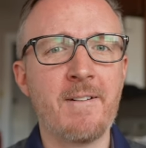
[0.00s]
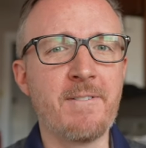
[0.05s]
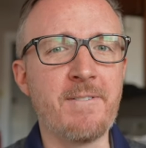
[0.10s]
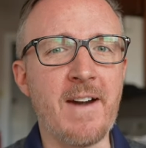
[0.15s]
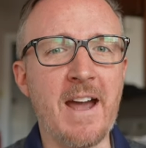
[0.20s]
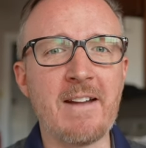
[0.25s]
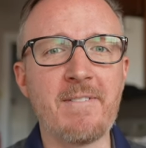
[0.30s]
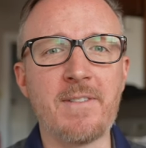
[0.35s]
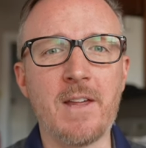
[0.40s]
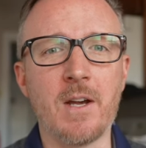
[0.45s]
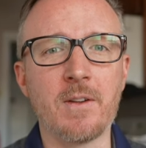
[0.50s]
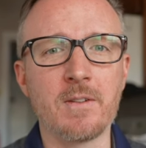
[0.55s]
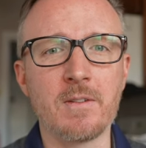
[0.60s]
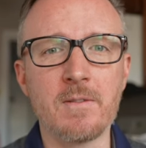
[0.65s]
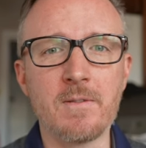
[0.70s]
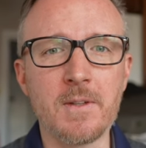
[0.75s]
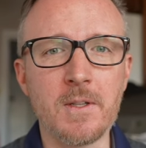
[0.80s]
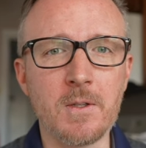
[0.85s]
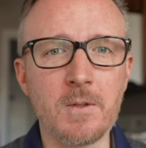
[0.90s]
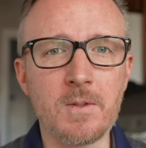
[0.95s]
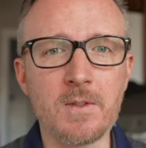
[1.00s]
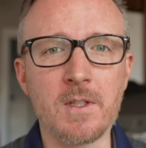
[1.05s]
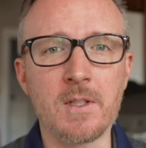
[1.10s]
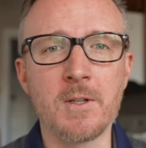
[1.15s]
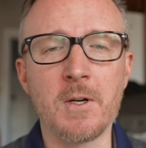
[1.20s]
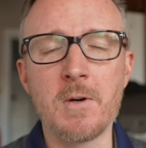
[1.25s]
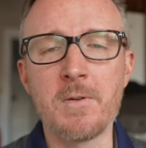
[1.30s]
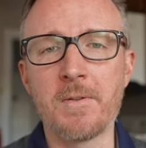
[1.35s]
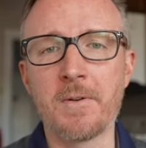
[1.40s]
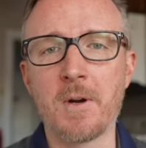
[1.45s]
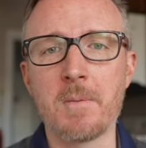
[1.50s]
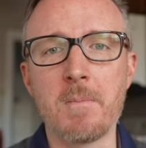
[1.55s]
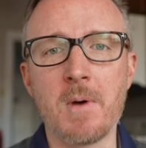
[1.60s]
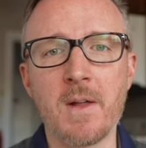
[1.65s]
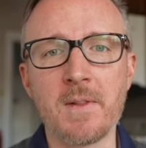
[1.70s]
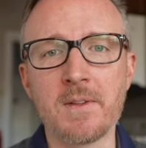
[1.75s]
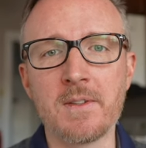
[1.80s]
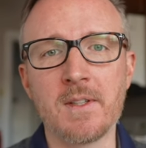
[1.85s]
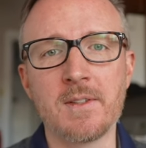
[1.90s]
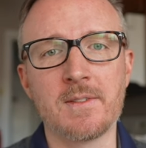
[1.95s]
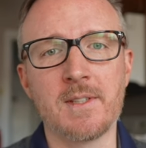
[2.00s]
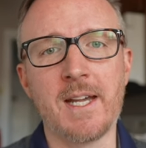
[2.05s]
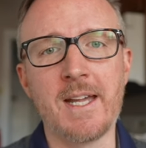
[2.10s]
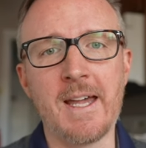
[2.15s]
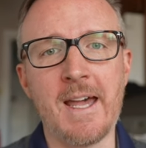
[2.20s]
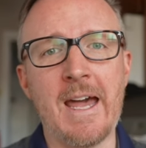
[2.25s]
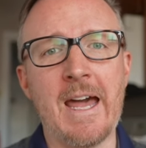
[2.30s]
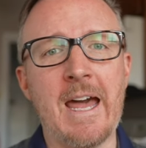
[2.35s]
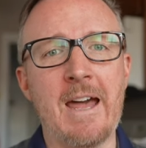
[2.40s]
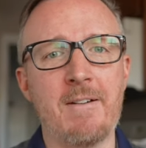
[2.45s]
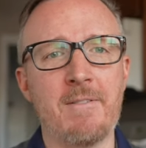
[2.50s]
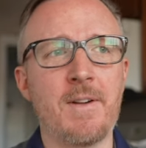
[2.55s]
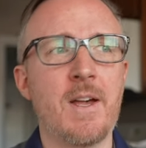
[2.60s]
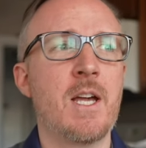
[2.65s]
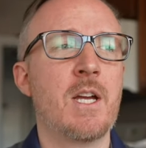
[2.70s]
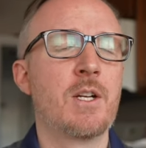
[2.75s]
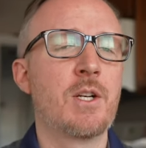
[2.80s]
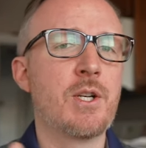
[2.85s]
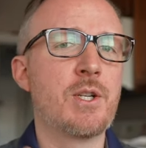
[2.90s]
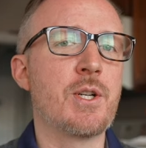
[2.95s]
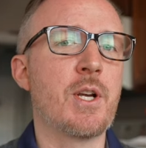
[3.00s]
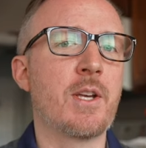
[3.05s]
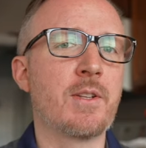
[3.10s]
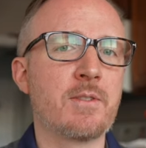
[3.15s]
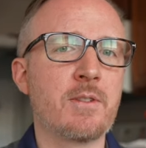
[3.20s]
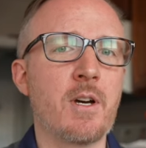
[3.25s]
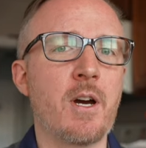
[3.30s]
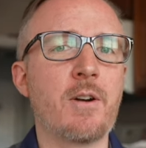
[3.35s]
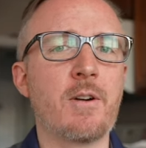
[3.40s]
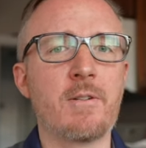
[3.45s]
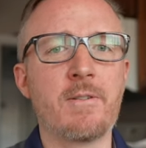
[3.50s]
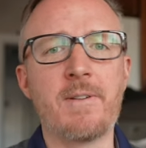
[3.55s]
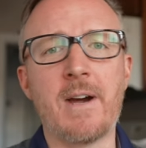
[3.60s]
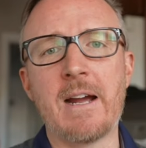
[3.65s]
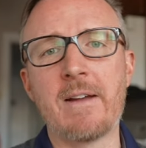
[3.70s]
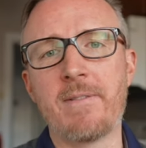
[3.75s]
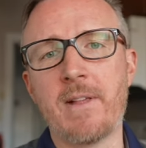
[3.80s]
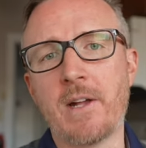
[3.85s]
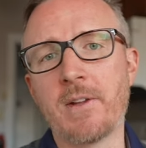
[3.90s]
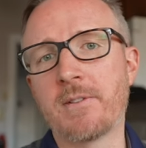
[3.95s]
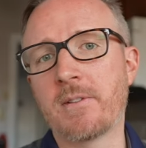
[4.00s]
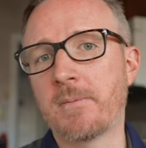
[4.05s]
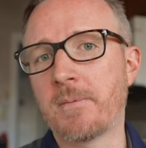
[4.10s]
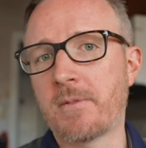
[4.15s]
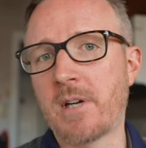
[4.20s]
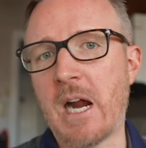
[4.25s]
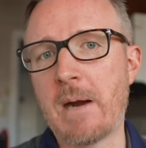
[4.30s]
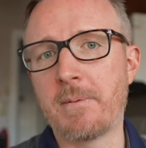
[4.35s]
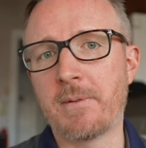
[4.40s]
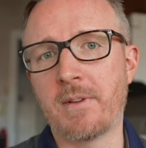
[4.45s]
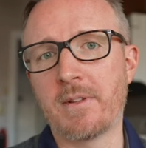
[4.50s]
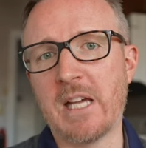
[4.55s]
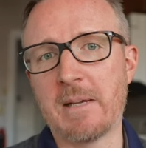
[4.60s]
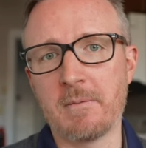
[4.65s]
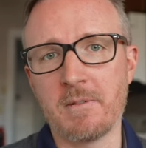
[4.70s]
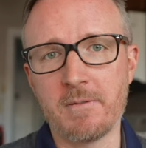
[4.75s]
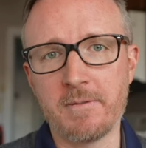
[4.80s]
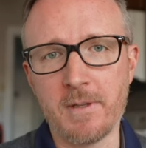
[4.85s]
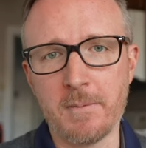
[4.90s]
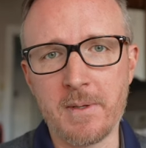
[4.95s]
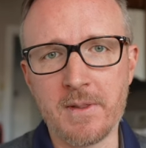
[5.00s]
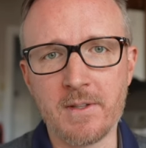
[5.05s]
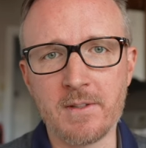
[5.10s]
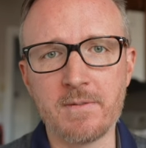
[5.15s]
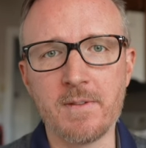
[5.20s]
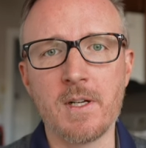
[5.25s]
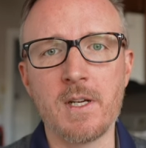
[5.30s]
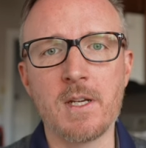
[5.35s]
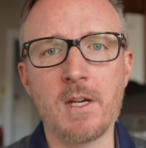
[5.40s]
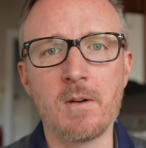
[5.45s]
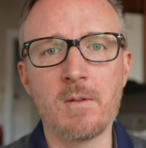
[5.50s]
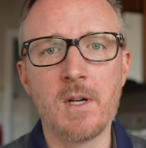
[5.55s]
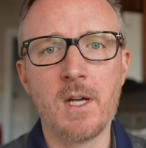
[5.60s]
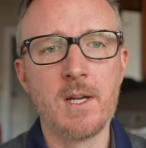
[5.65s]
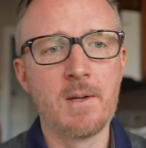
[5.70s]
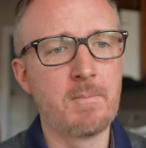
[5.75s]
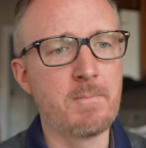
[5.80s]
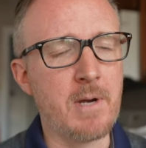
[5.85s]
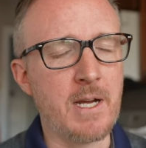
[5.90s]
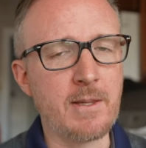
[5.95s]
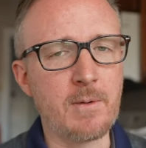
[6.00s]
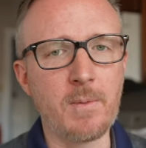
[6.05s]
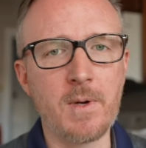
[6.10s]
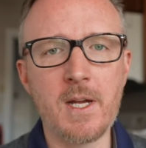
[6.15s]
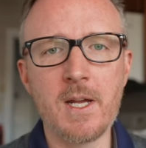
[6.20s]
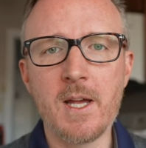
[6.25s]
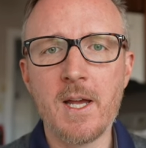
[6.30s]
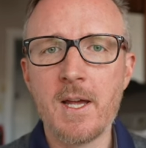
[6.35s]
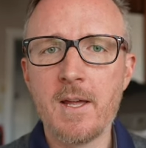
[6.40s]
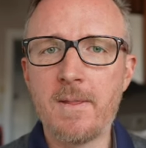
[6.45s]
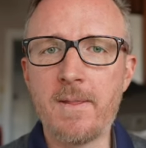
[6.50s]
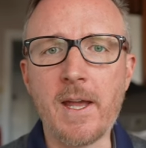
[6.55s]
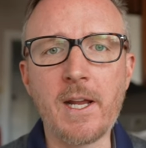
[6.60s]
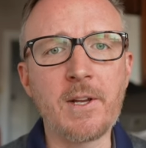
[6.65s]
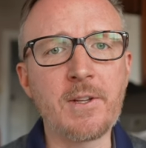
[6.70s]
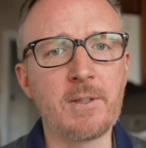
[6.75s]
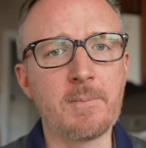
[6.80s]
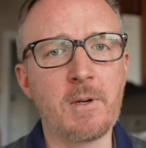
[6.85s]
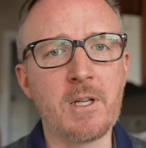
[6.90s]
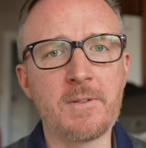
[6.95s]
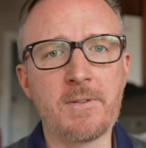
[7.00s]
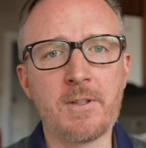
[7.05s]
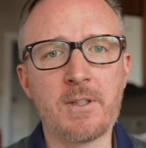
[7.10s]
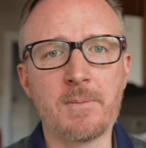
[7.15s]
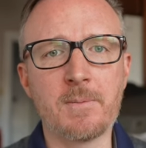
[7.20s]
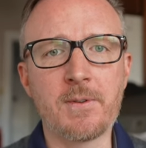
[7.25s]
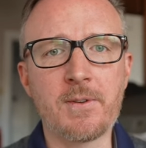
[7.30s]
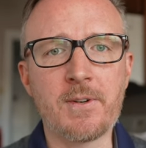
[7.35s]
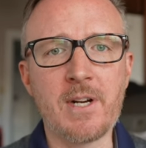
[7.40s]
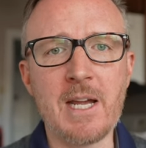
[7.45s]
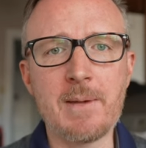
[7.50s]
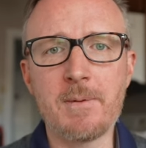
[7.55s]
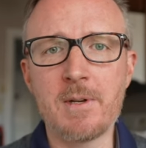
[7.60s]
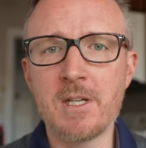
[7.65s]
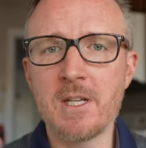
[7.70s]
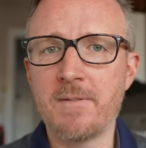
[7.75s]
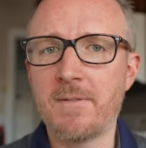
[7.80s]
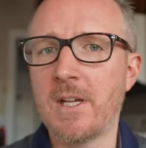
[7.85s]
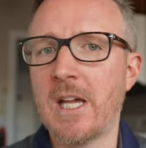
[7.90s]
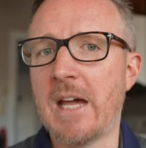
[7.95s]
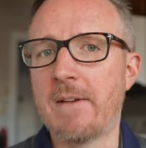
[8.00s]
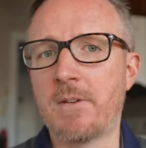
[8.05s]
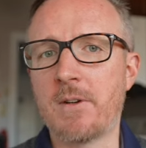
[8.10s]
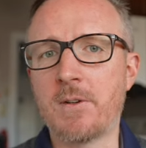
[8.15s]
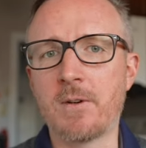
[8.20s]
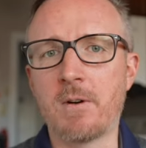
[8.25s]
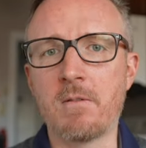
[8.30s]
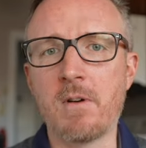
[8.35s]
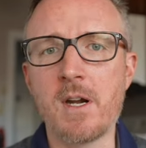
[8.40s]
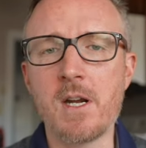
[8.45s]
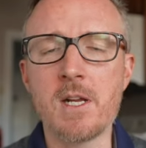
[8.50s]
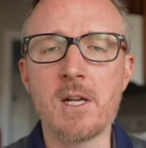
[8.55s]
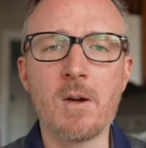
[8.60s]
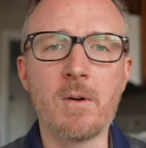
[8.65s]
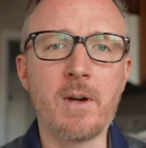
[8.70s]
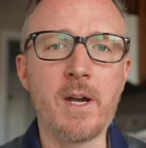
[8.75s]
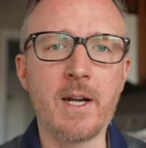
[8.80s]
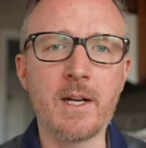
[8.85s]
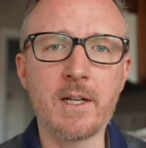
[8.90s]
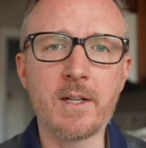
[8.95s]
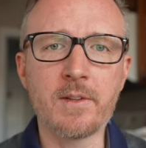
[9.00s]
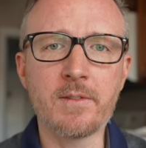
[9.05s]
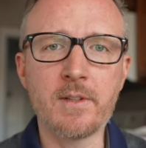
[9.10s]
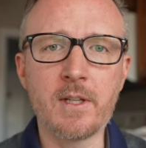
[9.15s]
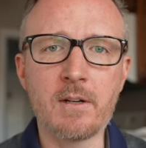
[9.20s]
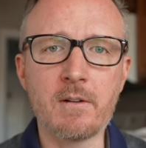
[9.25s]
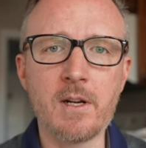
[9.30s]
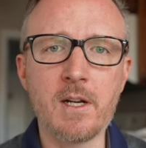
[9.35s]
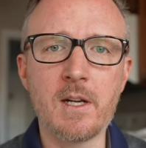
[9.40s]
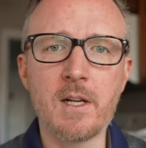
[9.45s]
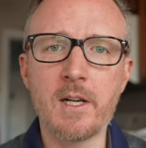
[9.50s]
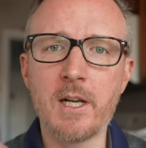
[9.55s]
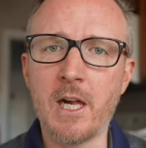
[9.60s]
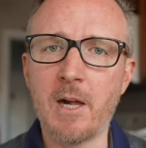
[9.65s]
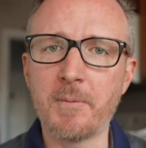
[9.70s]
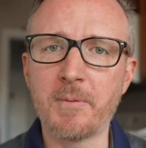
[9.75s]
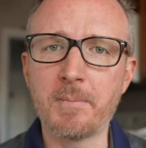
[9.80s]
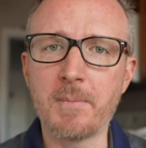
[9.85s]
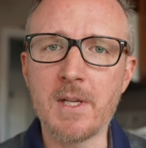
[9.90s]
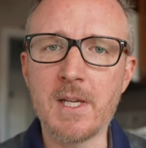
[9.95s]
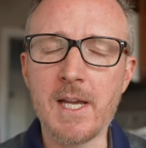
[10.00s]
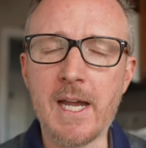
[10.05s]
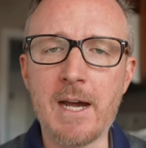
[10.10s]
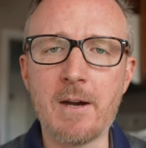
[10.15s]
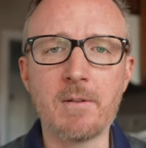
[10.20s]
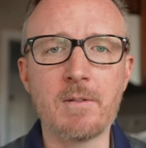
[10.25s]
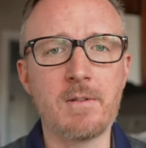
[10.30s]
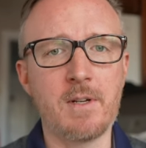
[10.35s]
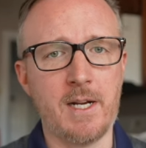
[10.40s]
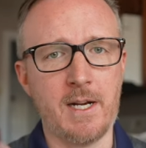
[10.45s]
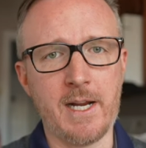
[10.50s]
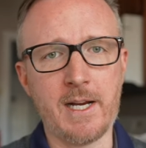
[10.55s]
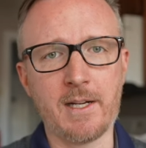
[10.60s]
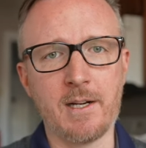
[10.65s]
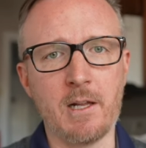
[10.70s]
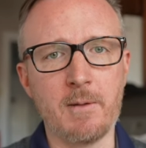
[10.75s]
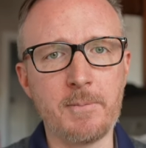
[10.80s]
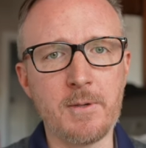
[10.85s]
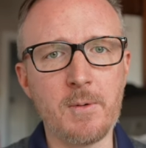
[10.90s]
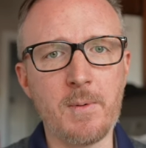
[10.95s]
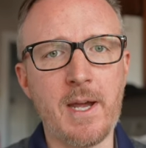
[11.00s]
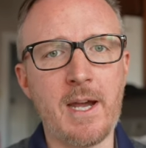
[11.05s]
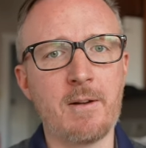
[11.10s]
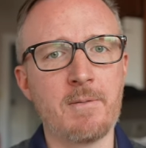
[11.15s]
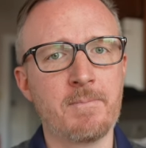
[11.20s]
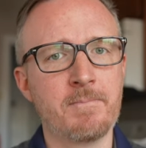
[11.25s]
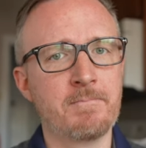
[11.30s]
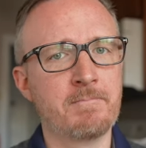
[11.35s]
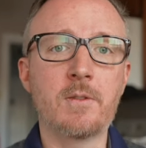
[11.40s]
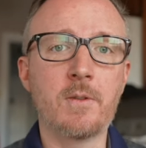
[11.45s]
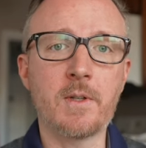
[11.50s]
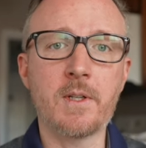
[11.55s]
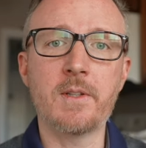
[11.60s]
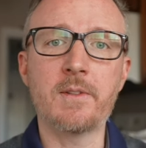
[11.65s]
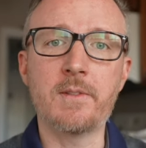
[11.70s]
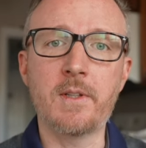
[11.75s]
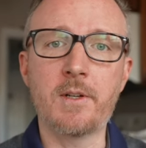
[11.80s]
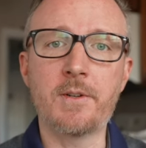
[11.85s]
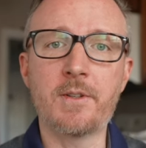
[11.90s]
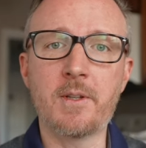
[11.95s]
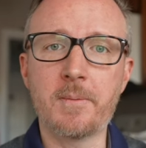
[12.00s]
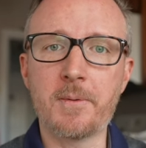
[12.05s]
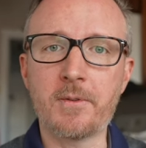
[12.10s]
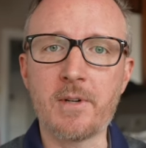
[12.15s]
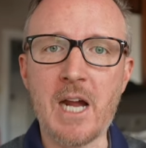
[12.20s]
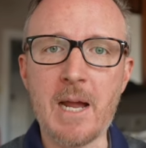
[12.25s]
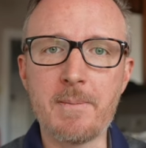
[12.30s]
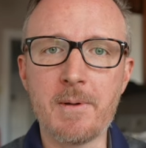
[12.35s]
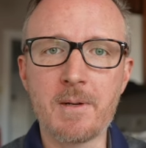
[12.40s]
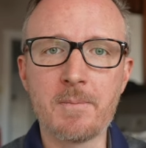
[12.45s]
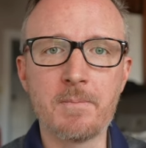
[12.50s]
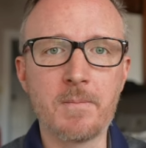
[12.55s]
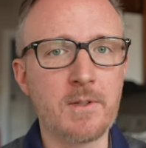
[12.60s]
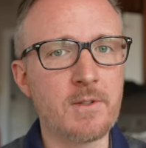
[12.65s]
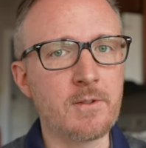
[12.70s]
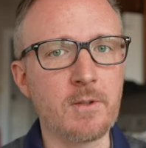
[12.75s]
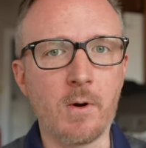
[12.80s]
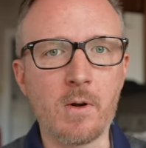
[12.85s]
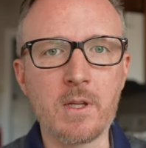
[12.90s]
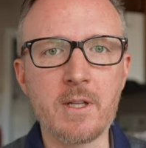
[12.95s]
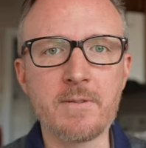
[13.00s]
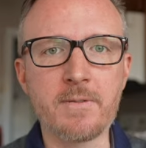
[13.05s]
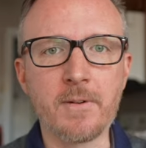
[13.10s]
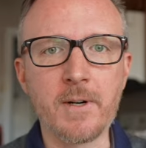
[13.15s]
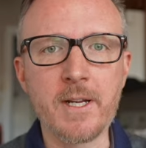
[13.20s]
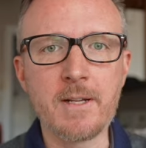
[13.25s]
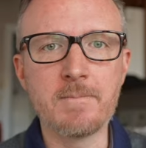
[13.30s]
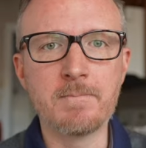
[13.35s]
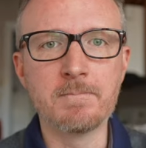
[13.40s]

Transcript: 5,000 views in over a month, since I have just under 5,000 subscribers at the time of filming this video. By the way, thank you so much for subscribing. If you haven't already, go ahead and consider it. It helps me out and I can help you out. So consider subscribing. It's totally free.